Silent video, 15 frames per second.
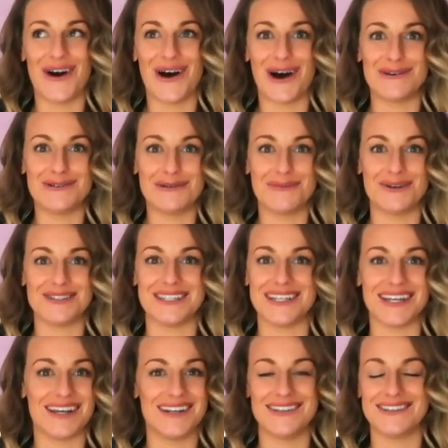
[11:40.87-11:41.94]
half your
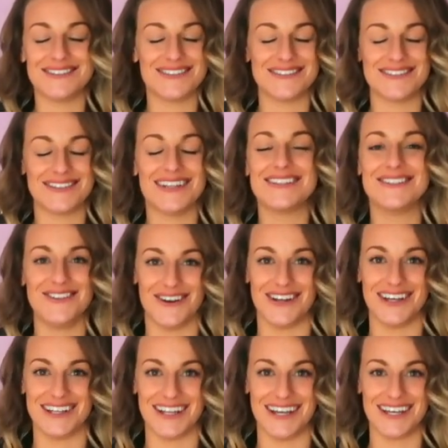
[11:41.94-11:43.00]
body and it's just it's not
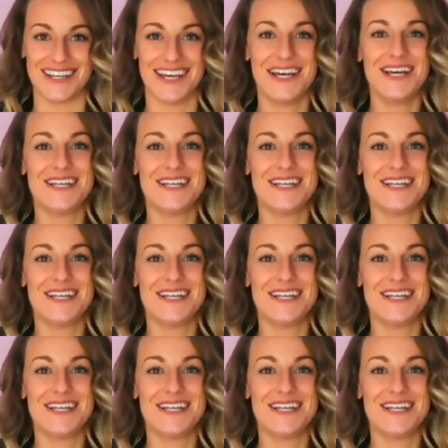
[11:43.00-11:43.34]
a good look